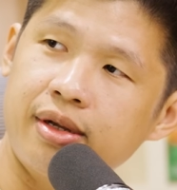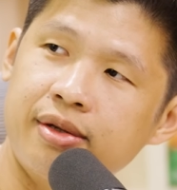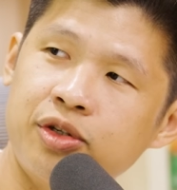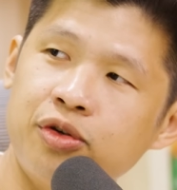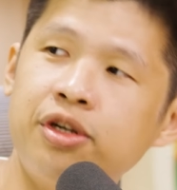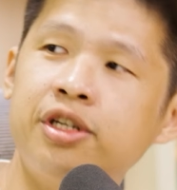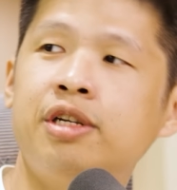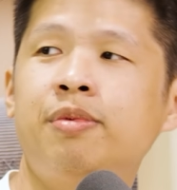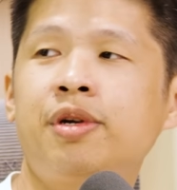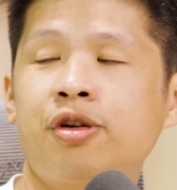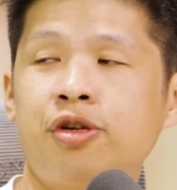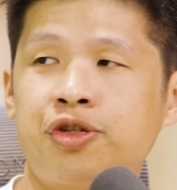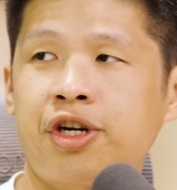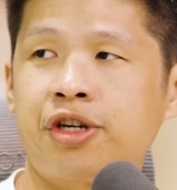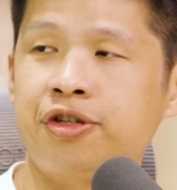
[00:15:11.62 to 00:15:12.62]
So it's a bit
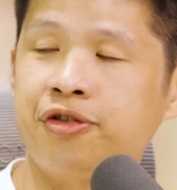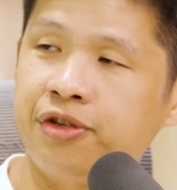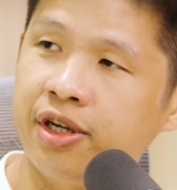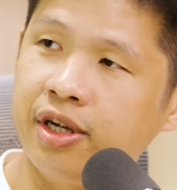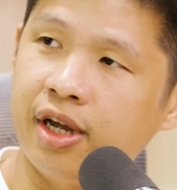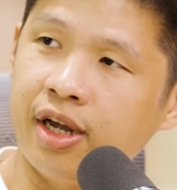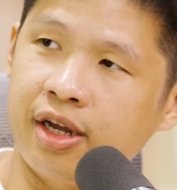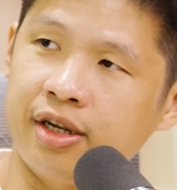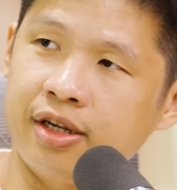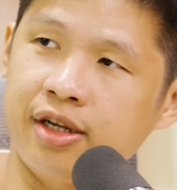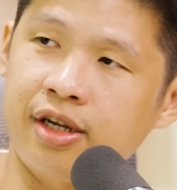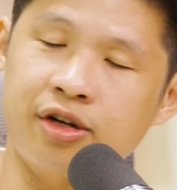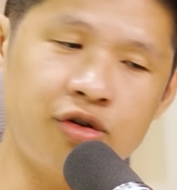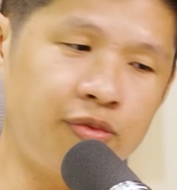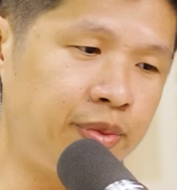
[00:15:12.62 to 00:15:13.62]
contradictory, and
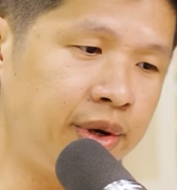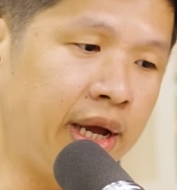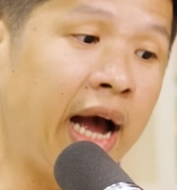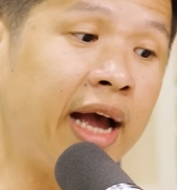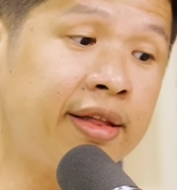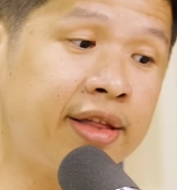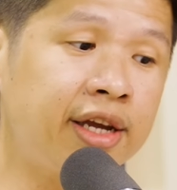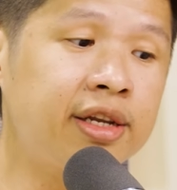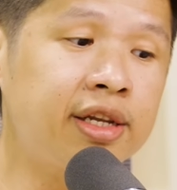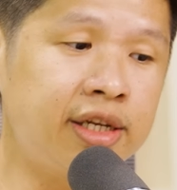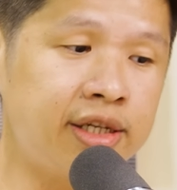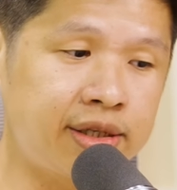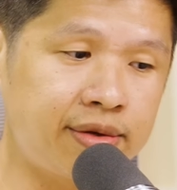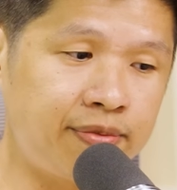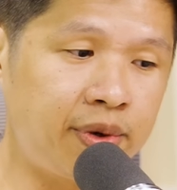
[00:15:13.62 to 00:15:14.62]
it could be, I think
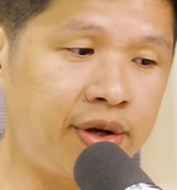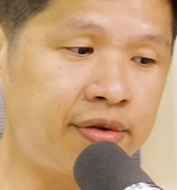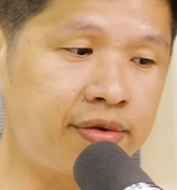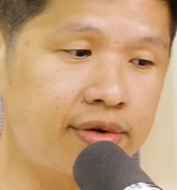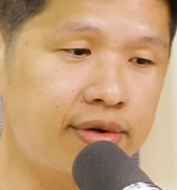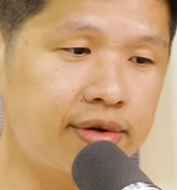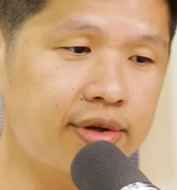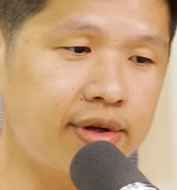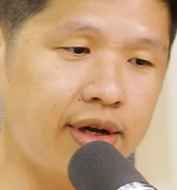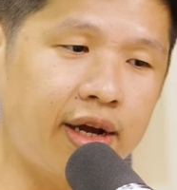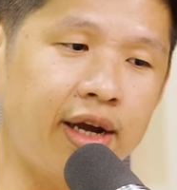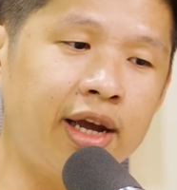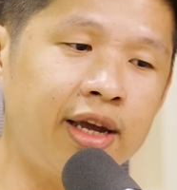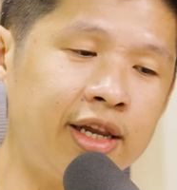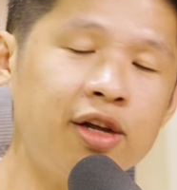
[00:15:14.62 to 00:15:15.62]
it's being
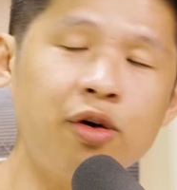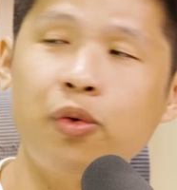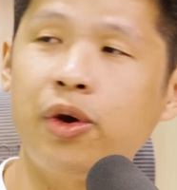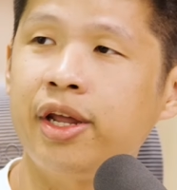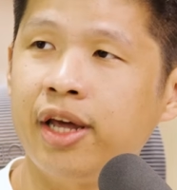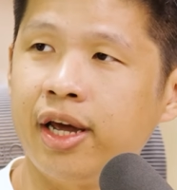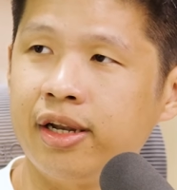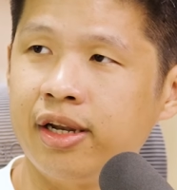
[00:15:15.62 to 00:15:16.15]
in the way that